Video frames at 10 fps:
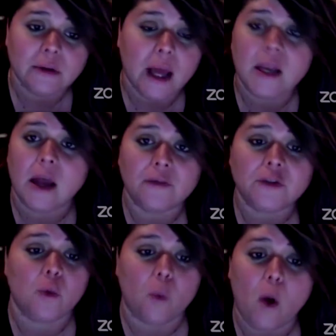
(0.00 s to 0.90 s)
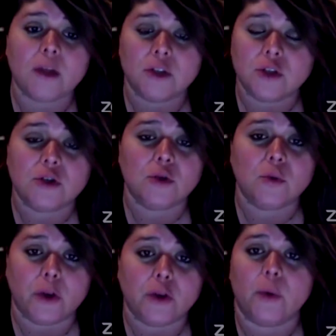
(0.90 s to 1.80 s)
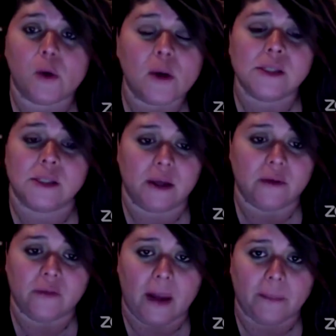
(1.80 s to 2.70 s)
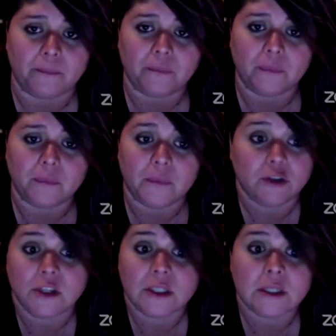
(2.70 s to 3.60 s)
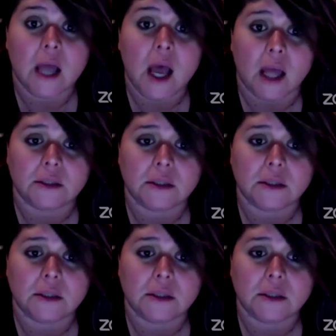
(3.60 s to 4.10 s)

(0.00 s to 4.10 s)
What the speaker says: enough to want to do what you're requesting of them. They're just not.